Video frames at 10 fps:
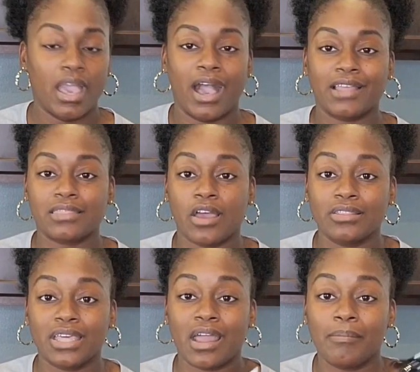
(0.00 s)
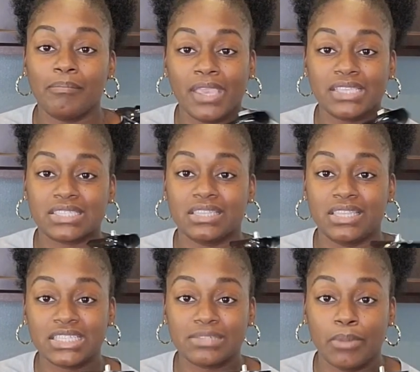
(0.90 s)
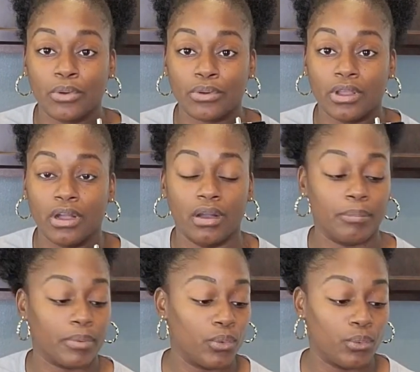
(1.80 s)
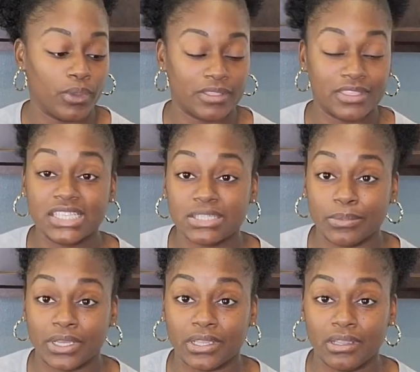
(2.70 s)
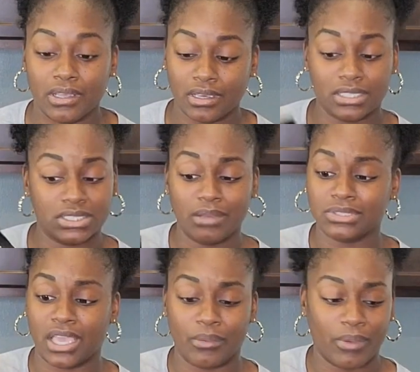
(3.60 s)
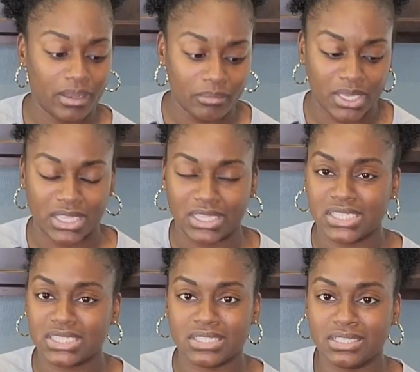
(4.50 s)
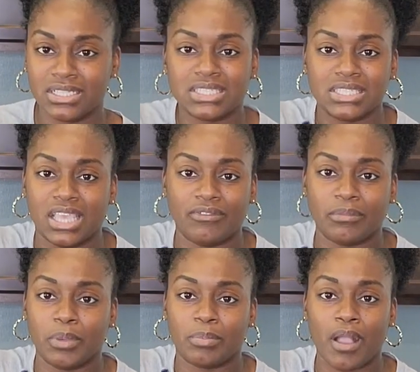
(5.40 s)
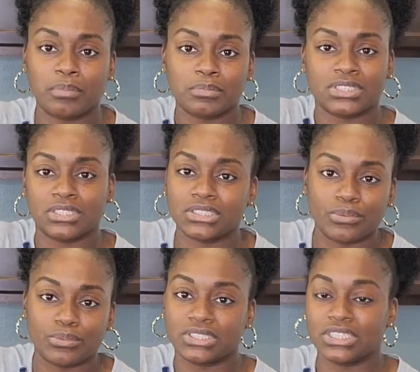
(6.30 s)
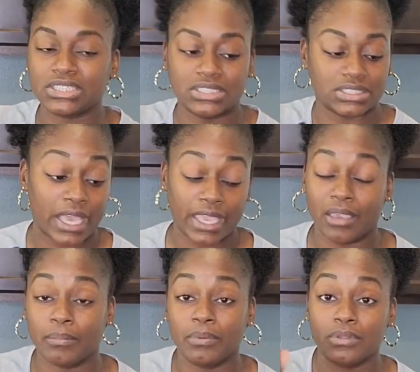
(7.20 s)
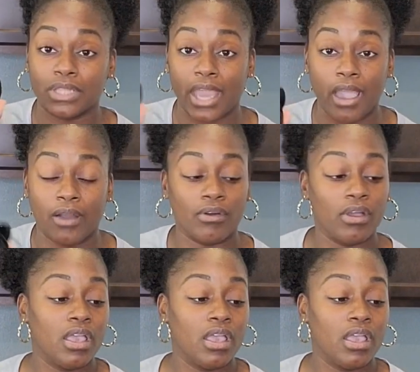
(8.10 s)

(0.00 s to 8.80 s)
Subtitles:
I thought that I mixed this motor up with this one, because I was like, wait a minute, this is giving me problems. There's some resistance. I can't pull it out.